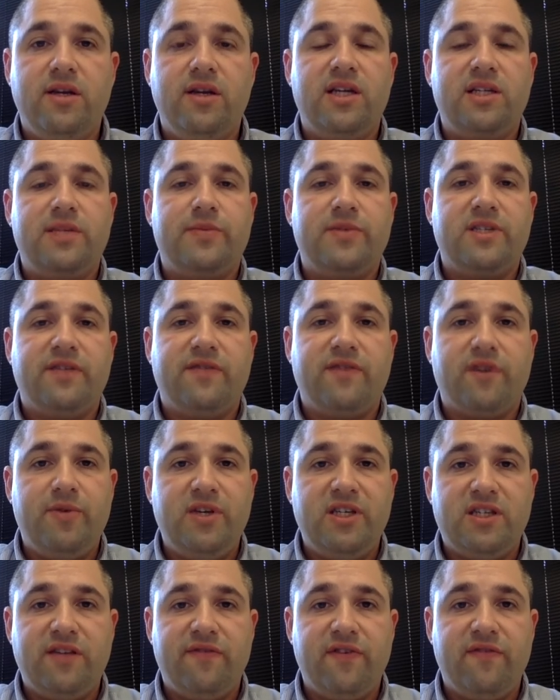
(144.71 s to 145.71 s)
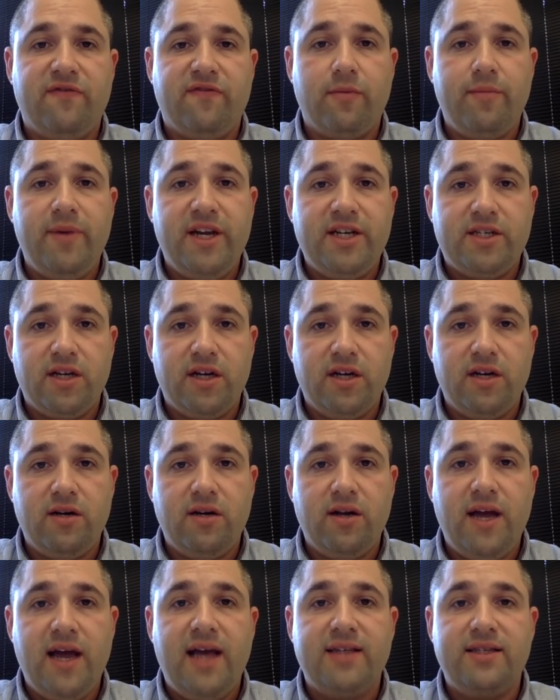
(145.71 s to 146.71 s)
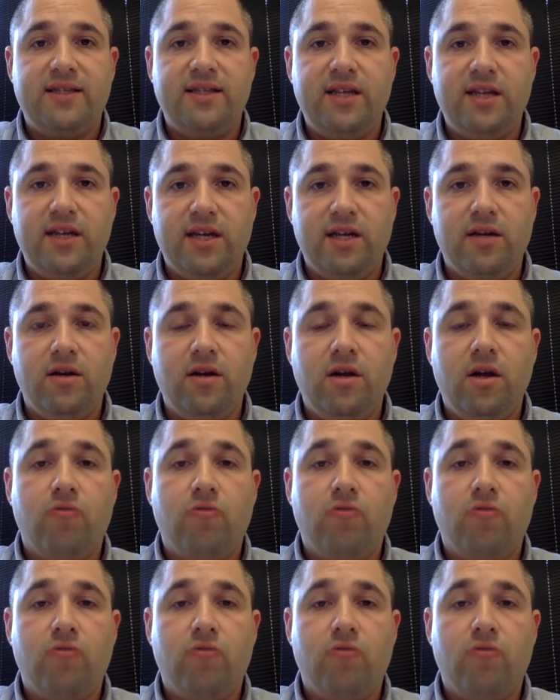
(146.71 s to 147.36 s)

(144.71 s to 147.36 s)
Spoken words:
a specific piece of information as needed,